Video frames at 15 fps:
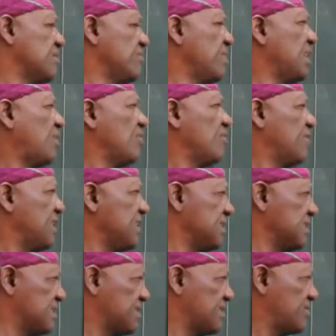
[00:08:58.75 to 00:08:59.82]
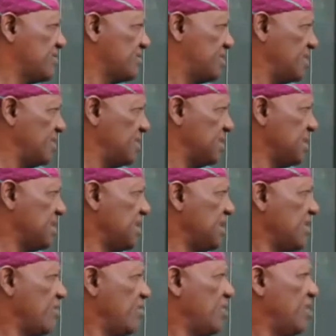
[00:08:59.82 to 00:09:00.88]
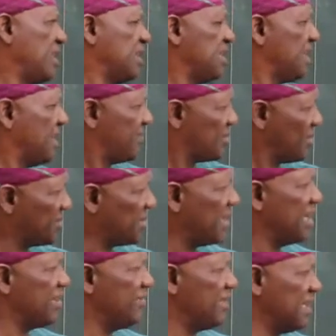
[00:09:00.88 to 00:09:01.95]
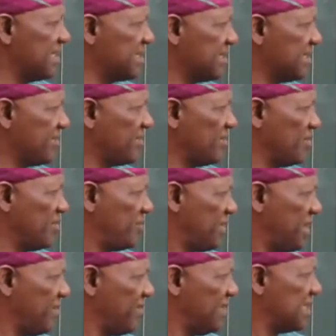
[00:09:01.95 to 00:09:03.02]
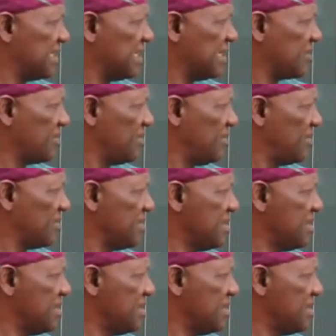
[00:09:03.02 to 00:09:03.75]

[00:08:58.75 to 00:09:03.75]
a microfinance institution. We already have subscribers from the private sector.